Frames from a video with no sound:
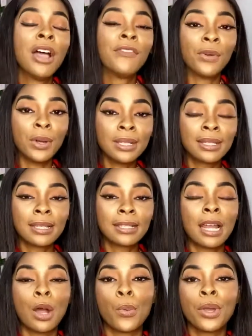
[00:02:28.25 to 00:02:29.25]
For instance,
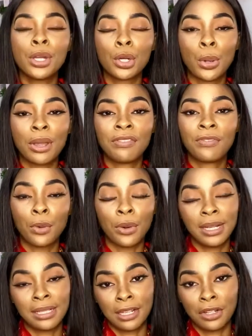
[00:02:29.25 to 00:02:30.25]
now when you're going for
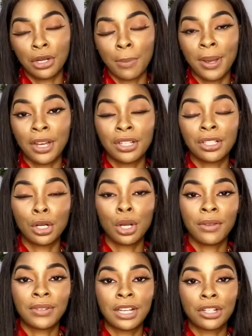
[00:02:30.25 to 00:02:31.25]
international pageants, a lot
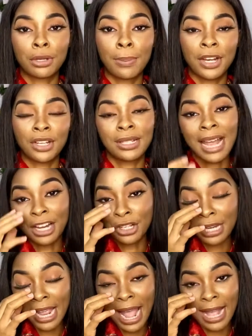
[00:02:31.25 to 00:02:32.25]
of international pageants
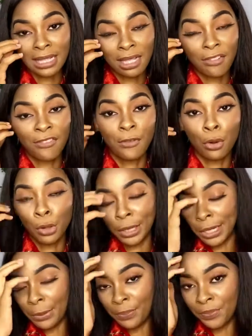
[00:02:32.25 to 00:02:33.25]
actually ask for
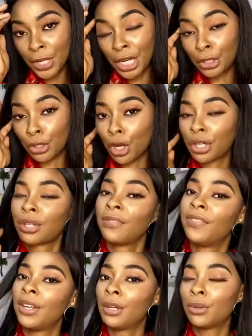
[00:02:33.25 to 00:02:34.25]
introduction
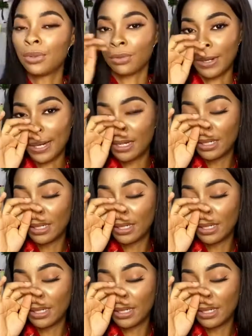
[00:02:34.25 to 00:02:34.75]
videos, right?